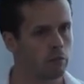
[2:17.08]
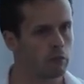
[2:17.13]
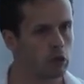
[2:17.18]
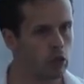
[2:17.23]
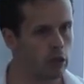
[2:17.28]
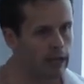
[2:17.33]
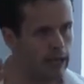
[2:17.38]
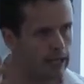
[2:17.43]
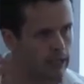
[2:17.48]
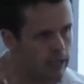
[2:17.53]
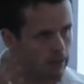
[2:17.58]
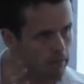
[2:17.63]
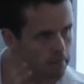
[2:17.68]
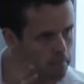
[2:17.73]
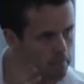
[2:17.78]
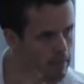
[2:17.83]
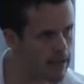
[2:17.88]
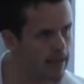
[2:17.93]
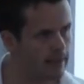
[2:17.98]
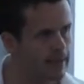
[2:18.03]
you need to
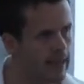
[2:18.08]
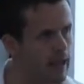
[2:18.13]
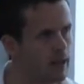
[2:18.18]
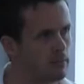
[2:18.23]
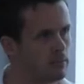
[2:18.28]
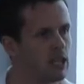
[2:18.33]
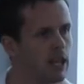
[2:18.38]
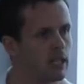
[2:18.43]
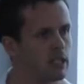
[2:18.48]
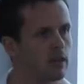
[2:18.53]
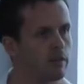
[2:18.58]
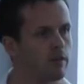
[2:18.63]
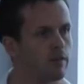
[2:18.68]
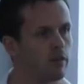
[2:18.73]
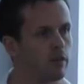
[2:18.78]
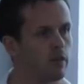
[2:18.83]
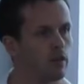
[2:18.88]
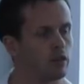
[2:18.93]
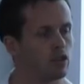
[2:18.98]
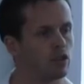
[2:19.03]
meet that objective
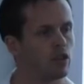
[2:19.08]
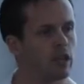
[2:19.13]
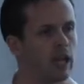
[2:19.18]
first.